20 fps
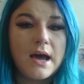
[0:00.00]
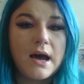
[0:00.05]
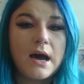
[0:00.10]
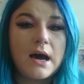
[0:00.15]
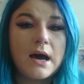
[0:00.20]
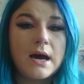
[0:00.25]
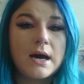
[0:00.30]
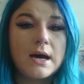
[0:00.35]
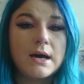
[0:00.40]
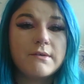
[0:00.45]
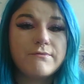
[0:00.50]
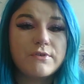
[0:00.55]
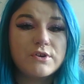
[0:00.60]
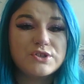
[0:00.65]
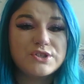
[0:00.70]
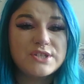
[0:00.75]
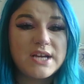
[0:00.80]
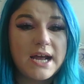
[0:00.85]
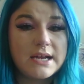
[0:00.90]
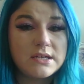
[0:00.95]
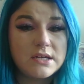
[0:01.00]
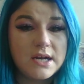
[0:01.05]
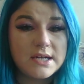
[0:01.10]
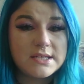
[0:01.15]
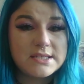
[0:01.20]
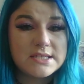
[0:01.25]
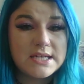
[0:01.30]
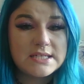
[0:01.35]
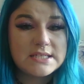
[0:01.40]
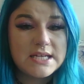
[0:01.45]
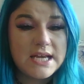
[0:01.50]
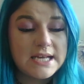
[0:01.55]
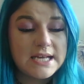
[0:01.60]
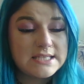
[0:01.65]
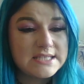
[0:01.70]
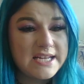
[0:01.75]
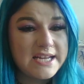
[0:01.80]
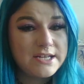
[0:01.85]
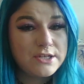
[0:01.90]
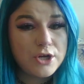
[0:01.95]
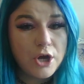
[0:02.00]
For diagnostic testing,